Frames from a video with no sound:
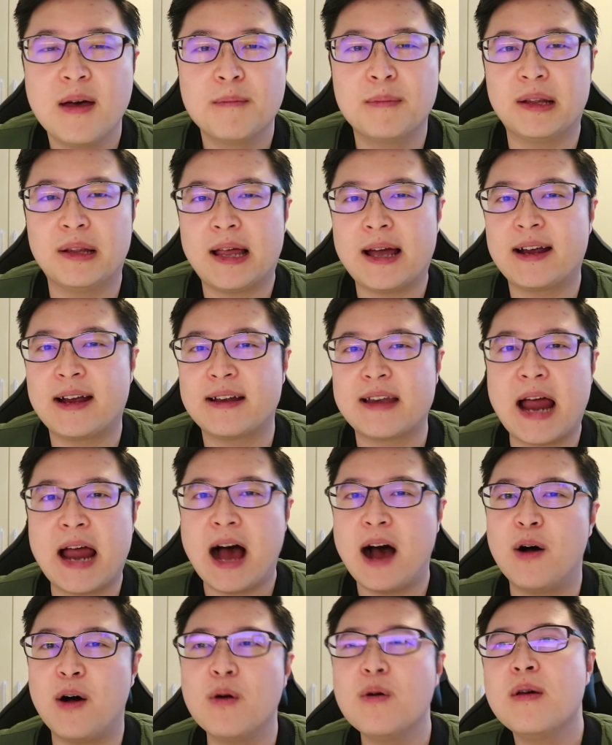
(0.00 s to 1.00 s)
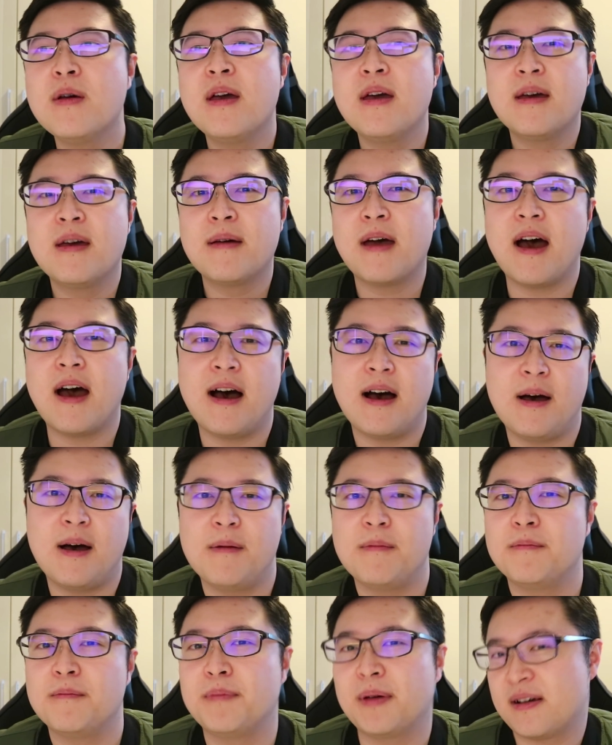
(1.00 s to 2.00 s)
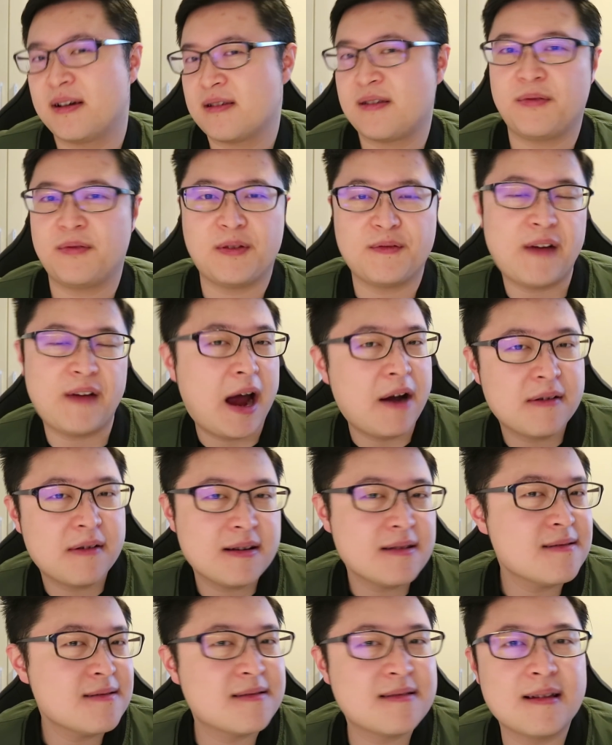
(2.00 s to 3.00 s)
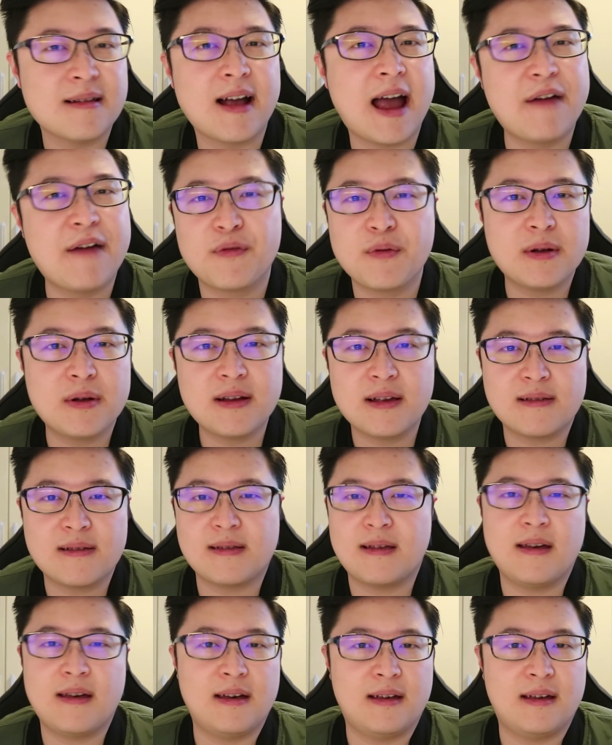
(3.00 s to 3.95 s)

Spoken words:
But like now, because of the virus, like everyone is